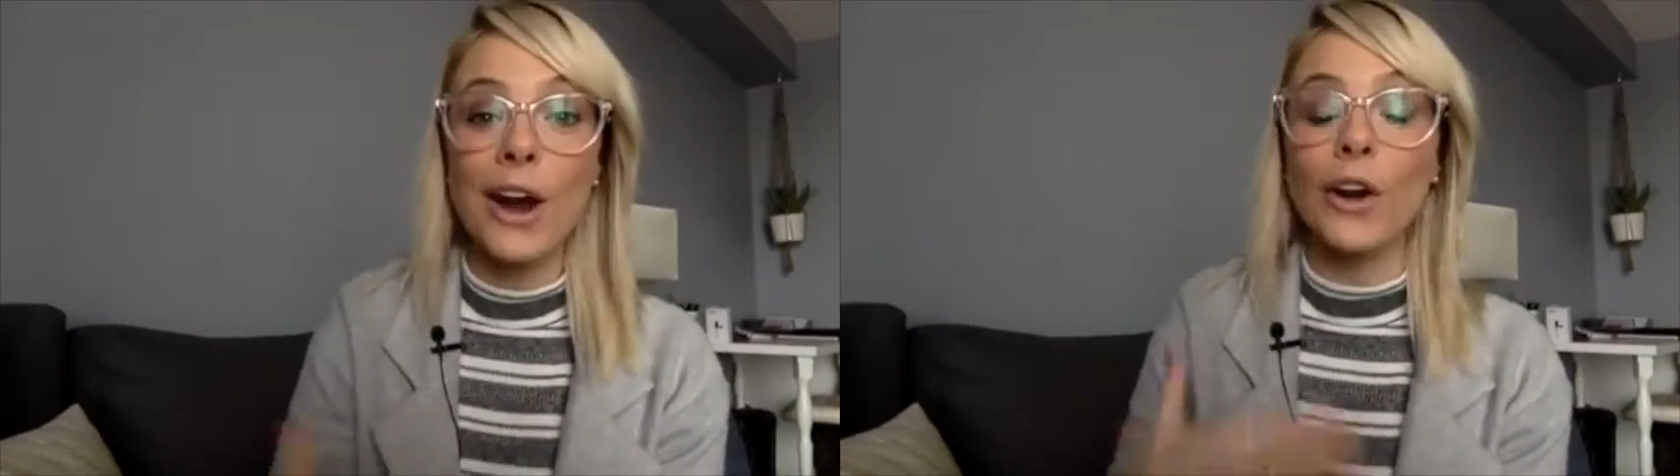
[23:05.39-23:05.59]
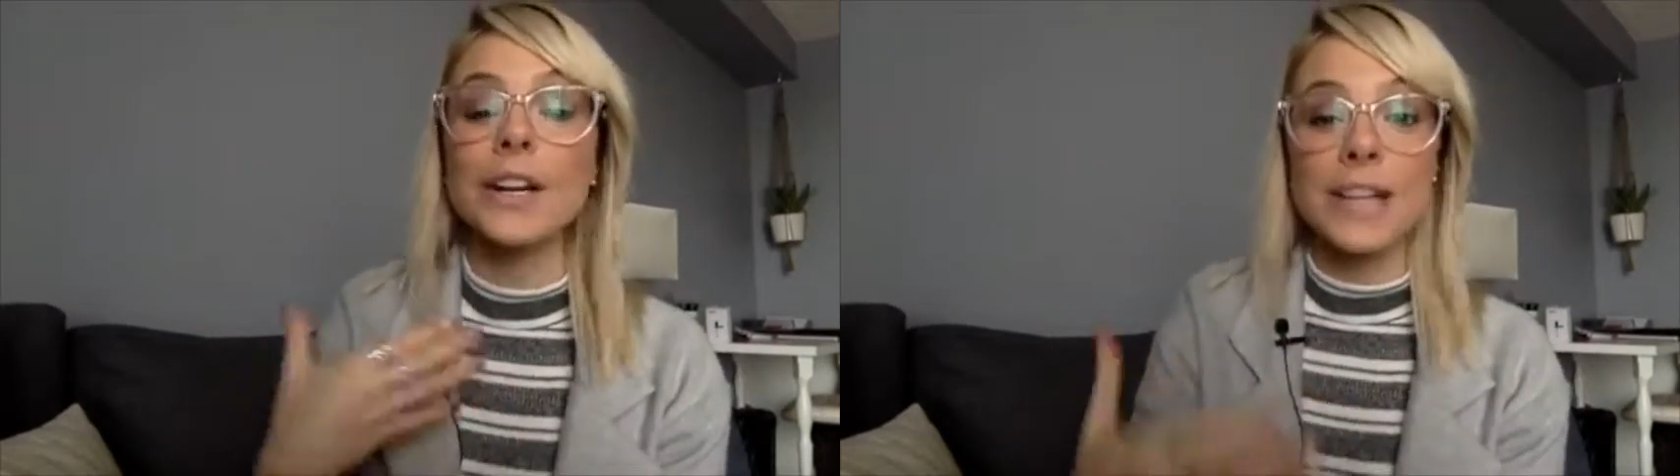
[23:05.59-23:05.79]

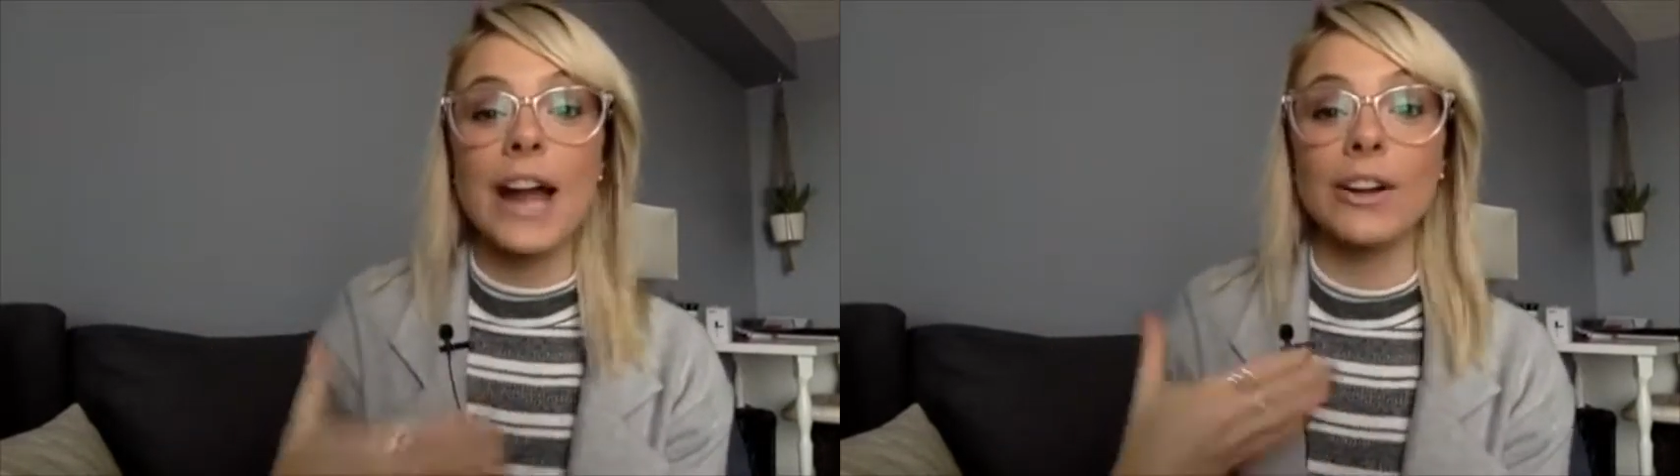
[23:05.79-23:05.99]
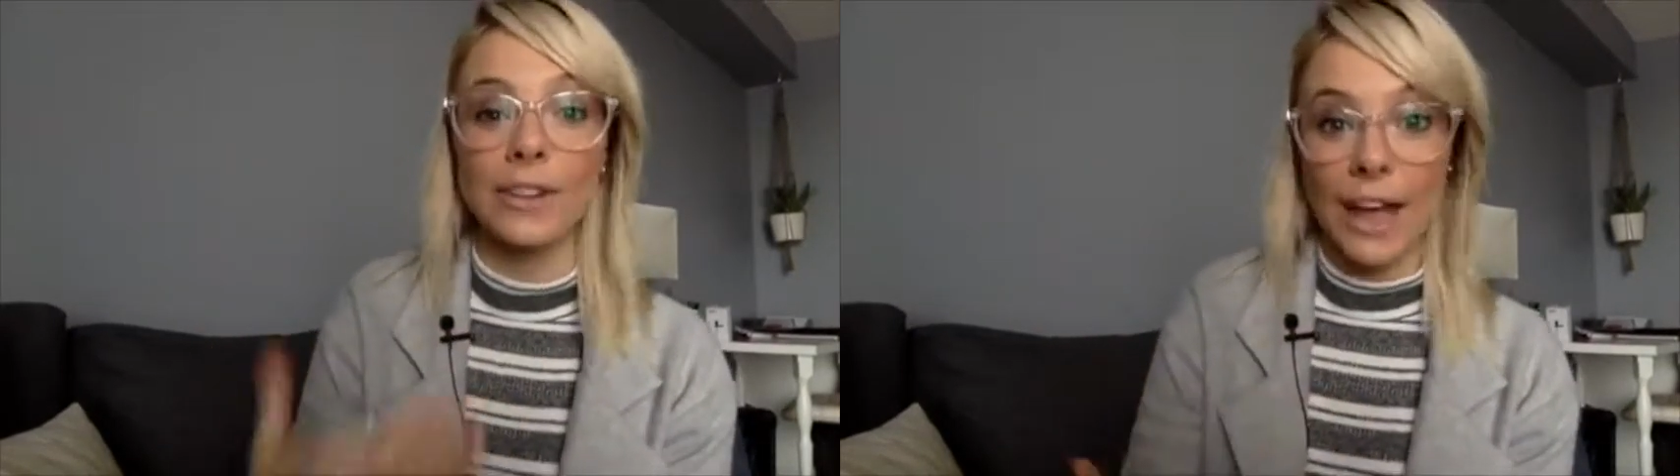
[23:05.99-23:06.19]
our
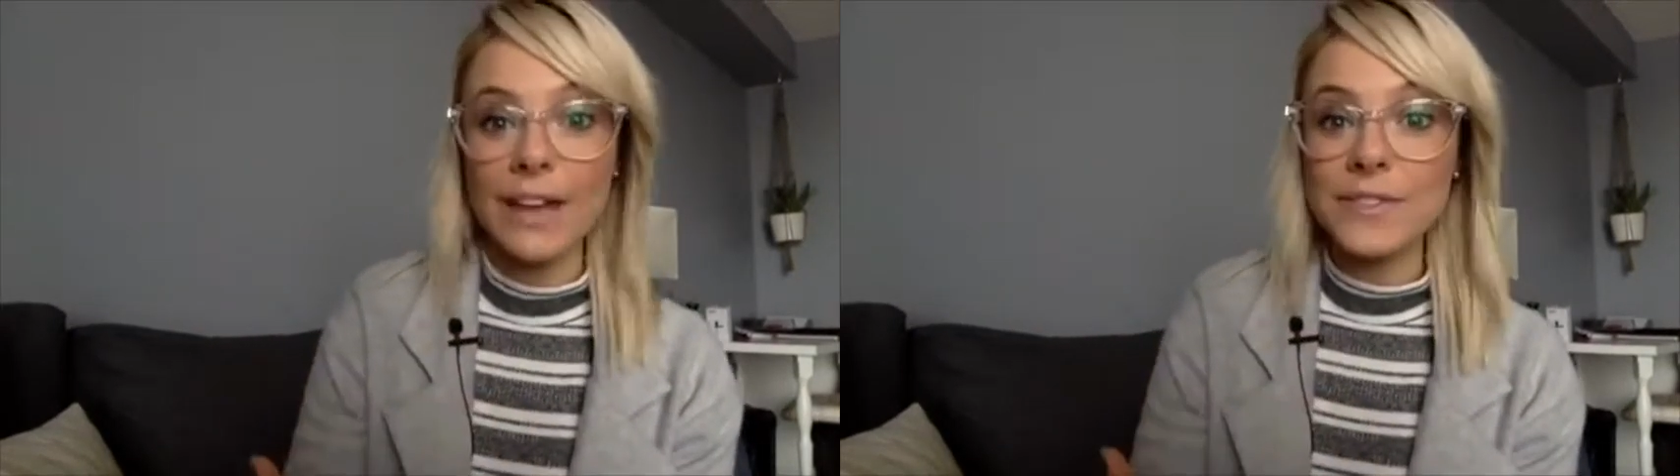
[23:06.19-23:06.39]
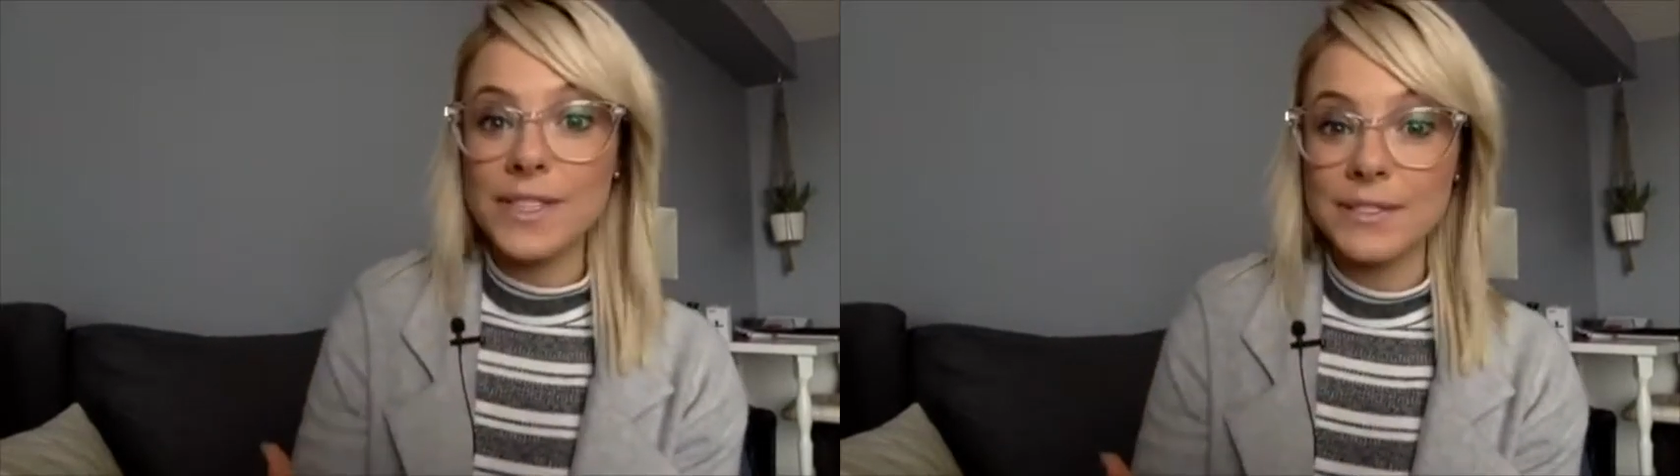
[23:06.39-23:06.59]
entire
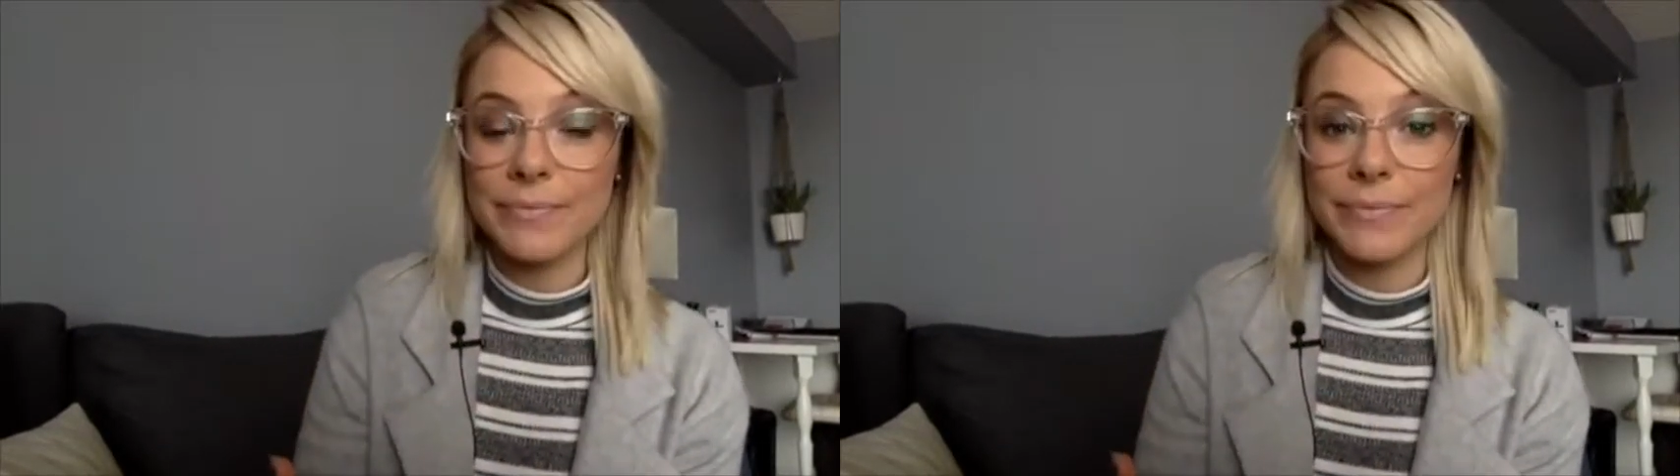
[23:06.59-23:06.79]
lives.